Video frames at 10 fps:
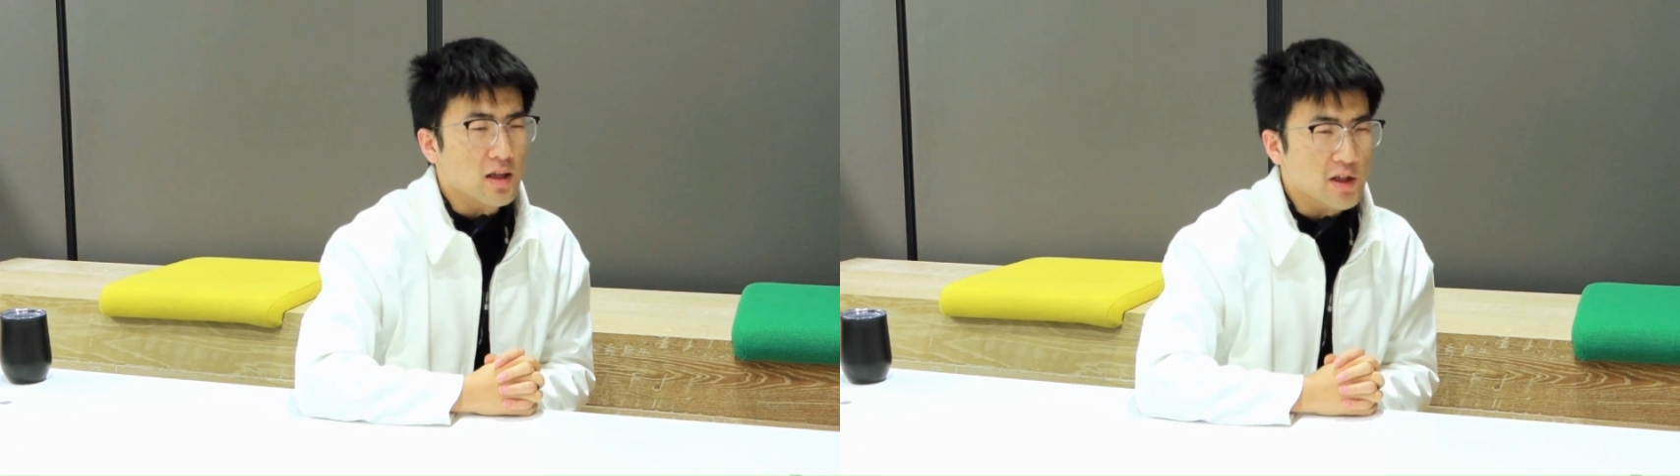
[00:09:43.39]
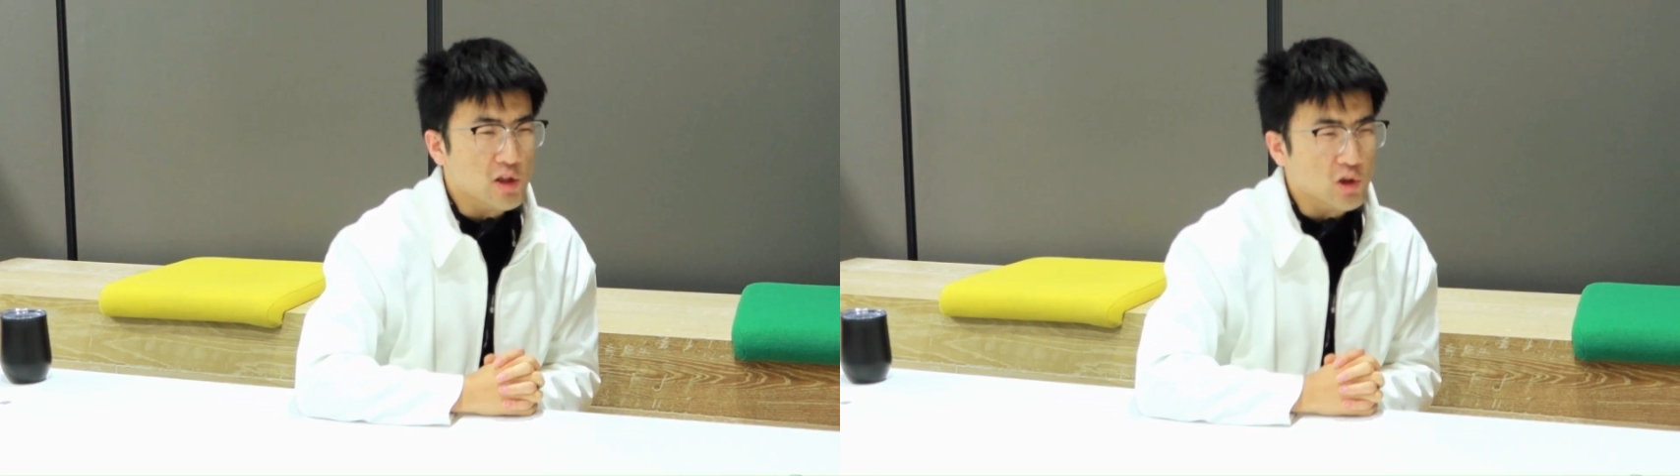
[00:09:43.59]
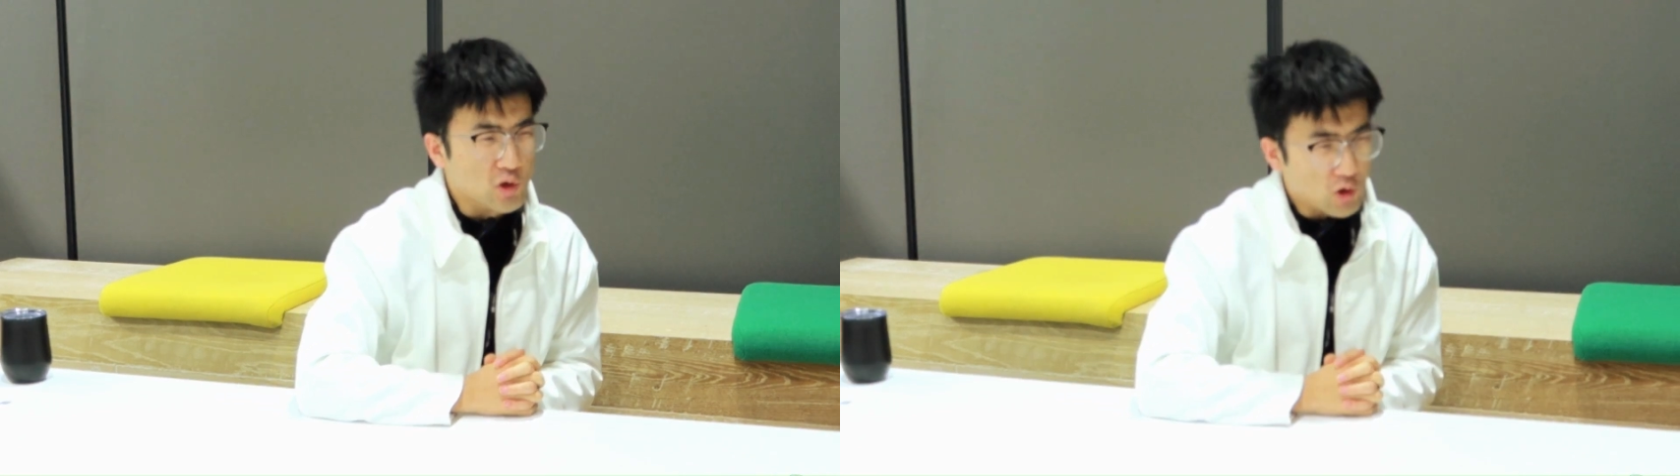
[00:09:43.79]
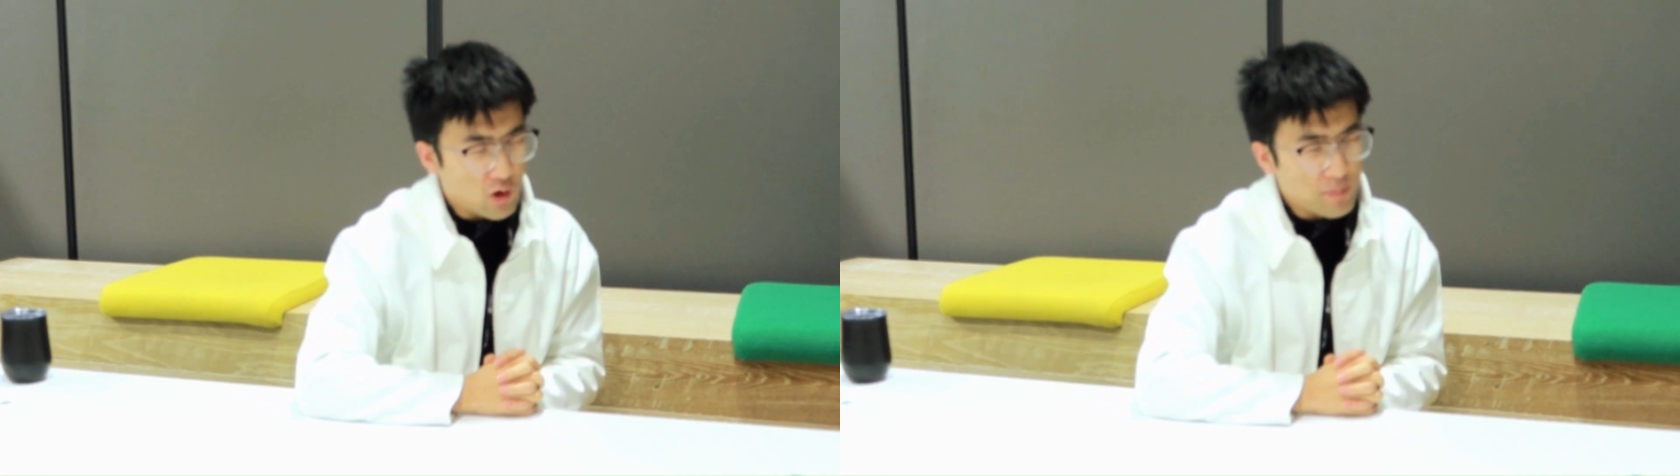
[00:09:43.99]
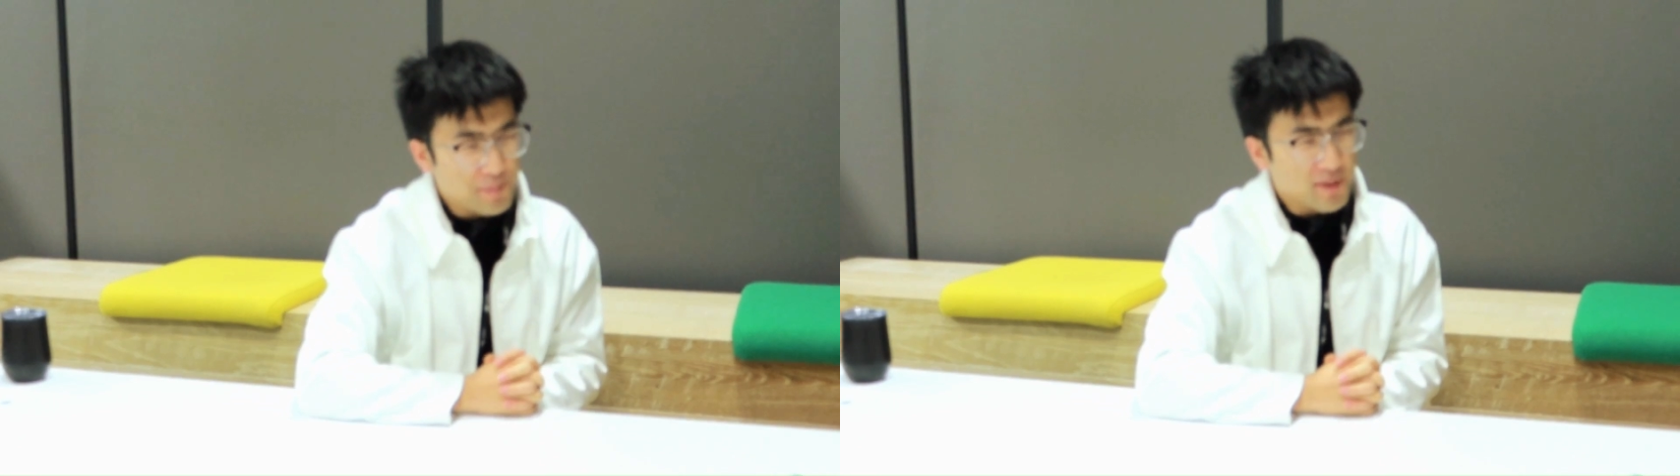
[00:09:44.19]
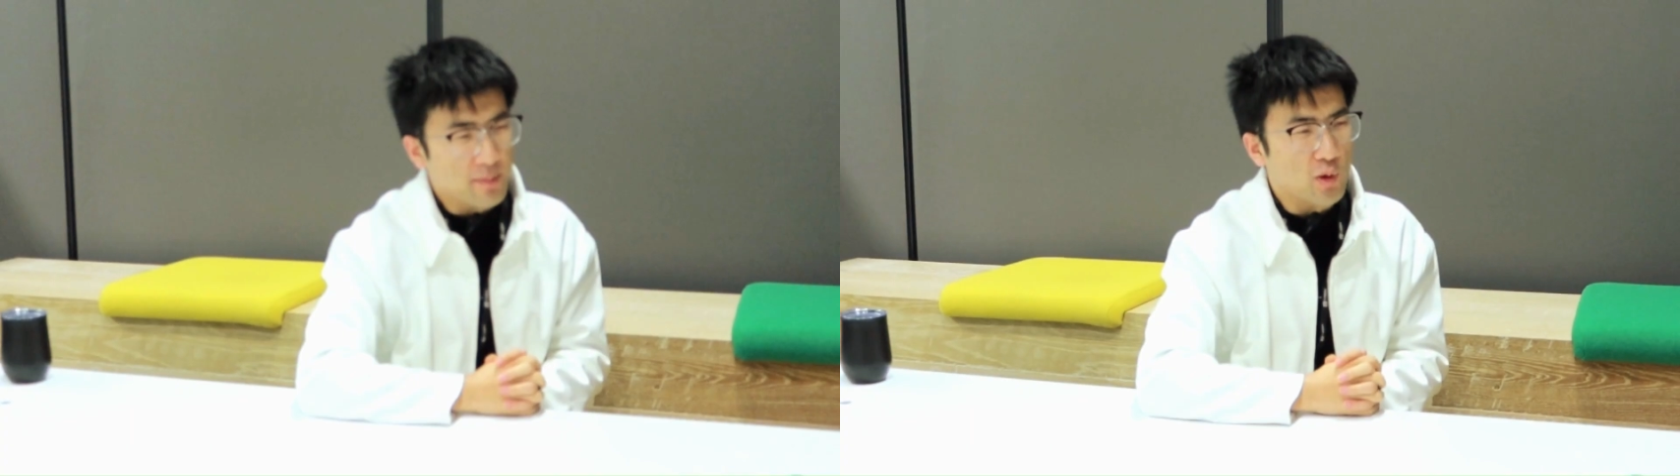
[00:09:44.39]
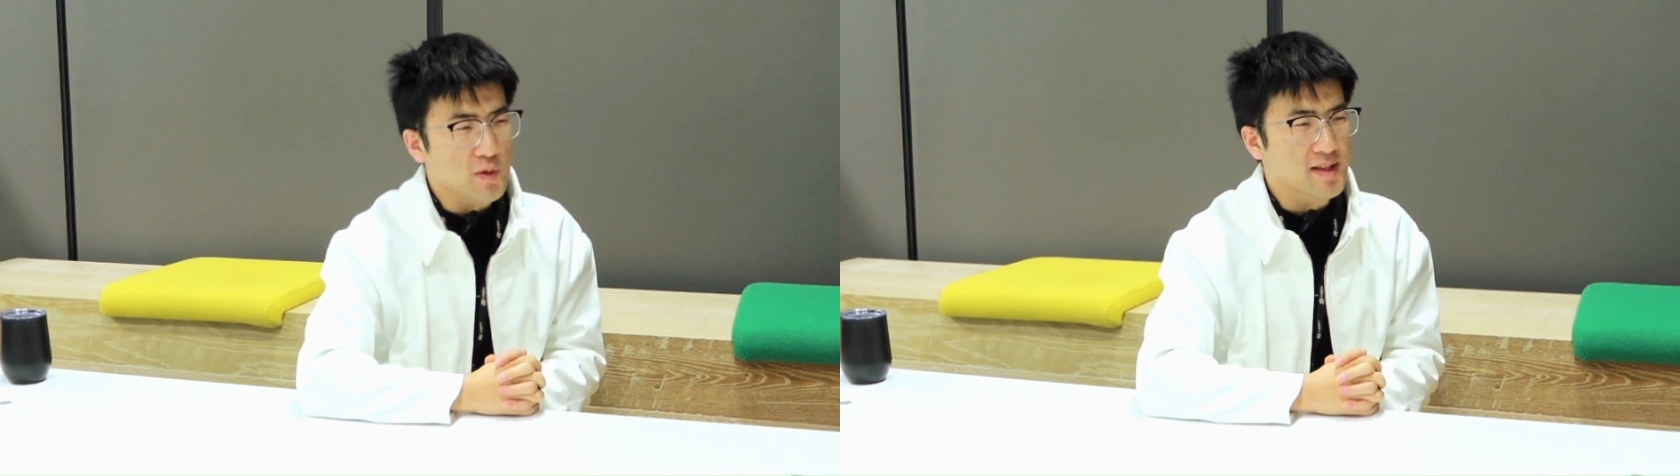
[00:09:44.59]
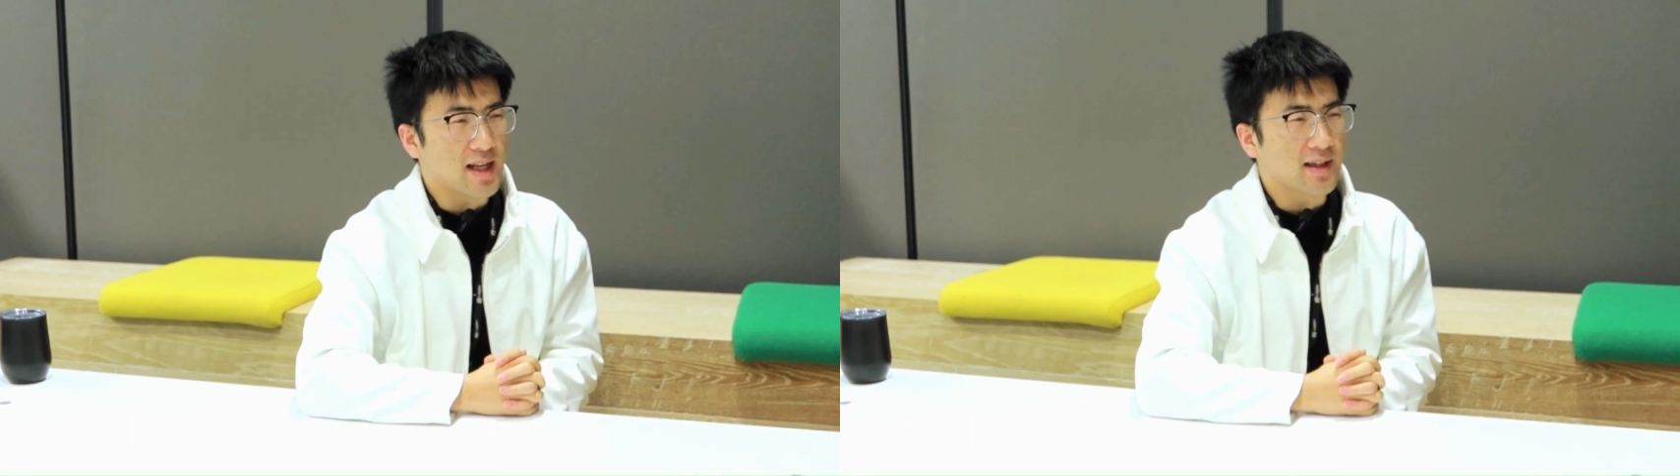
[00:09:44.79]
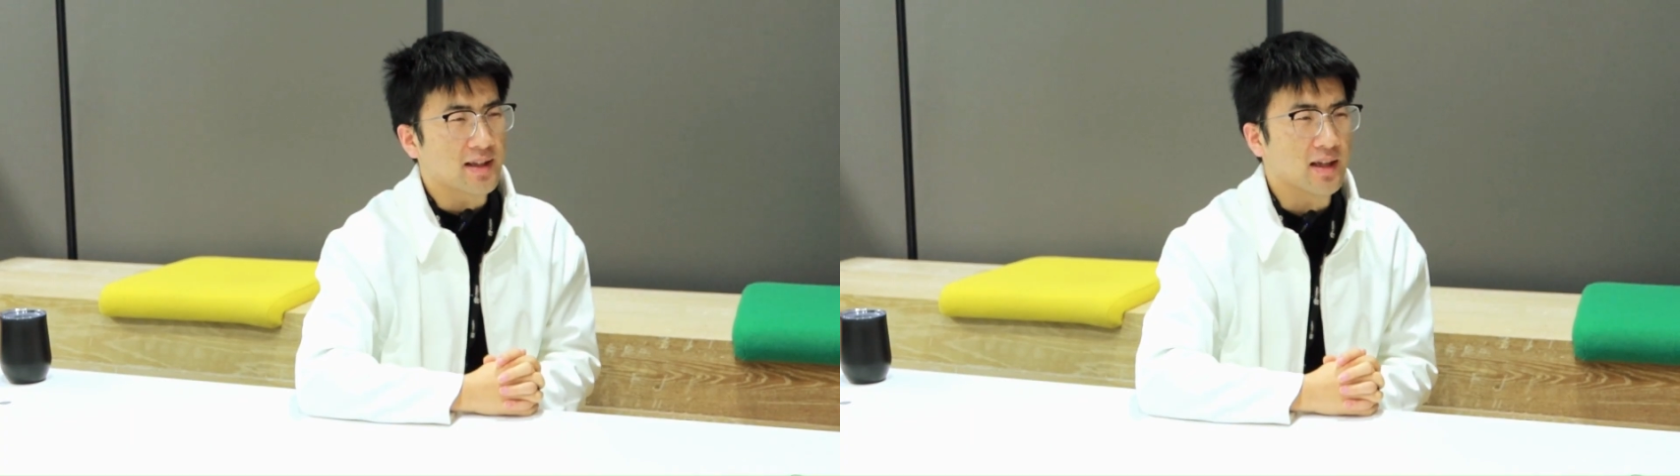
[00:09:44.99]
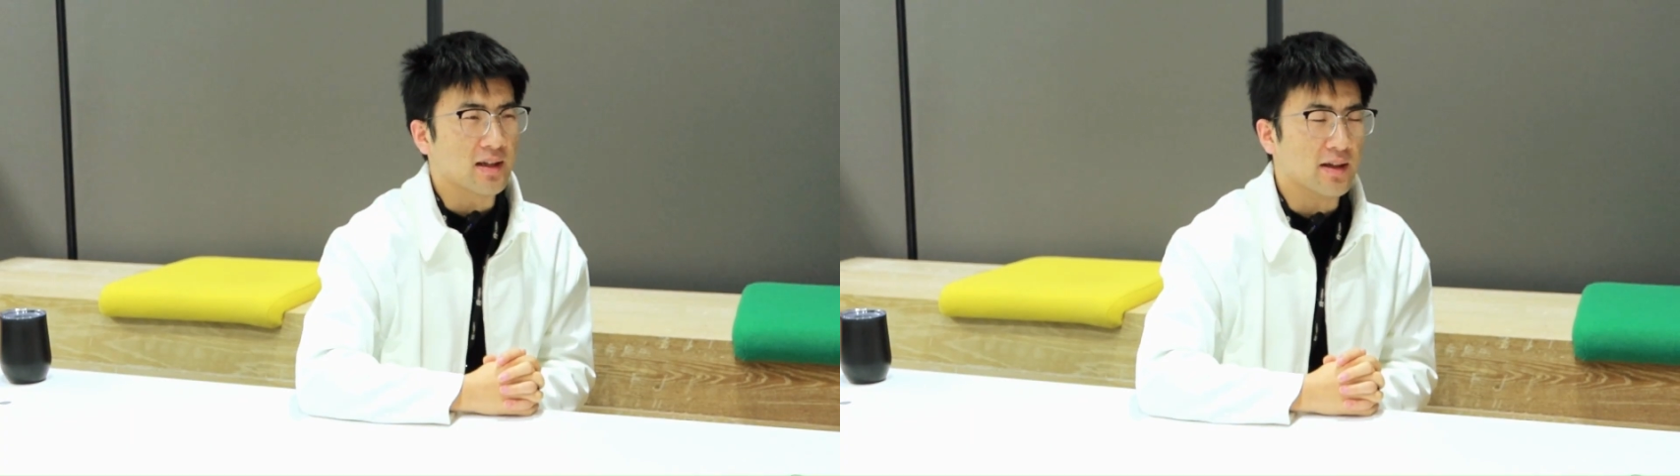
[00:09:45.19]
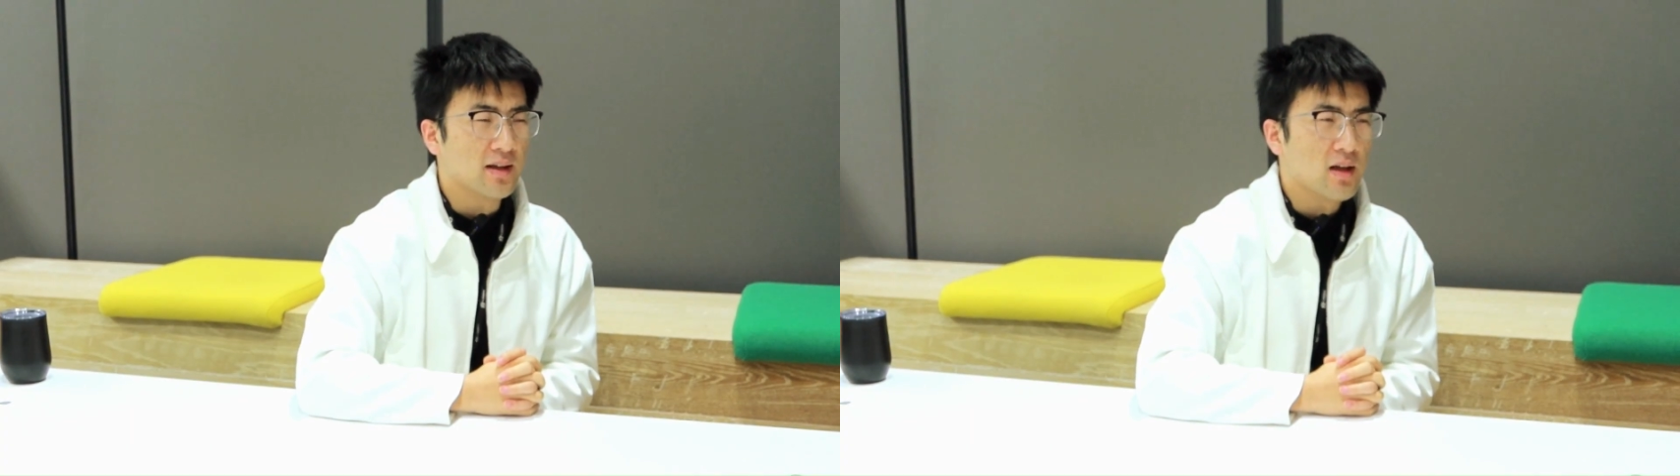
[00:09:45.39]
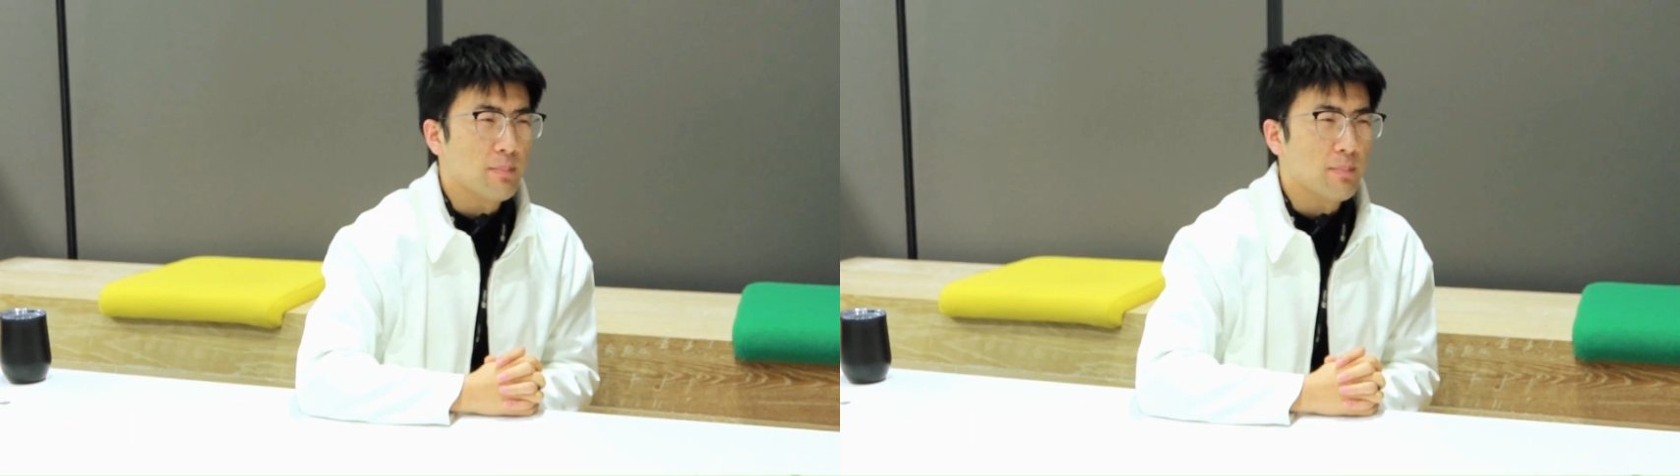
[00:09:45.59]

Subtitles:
stop people selling data,